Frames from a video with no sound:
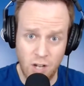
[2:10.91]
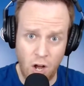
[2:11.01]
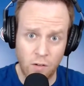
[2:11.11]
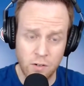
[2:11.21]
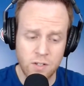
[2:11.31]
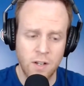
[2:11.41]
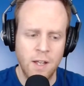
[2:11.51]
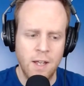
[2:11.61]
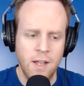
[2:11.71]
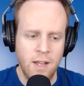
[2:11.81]

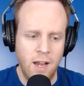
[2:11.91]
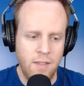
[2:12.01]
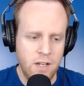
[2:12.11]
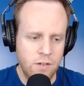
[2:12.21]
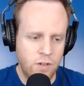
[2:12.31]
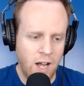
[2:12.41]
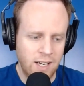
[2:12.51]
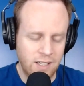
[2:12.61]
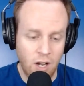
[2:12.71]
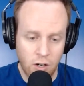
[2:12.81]
And then you've got
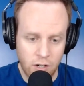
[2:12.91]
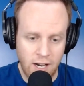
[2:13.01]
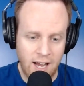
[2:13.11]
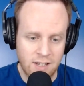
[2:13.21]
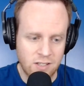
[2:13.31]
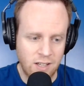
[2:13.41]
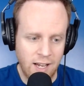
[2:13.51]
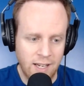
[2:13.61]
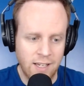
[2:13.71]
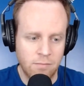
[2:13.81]
younger guys
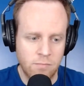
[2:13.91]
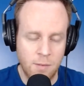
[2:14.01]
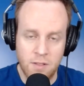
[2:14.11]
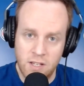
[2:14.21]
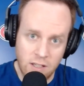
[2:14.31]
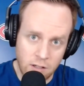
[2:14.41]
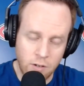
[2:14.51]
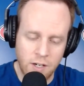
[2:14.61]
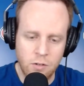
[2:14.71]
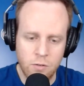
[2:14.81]
like Timothy
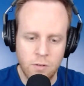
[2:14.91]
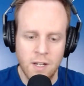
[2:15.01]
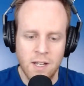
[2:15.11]
Liljegren, who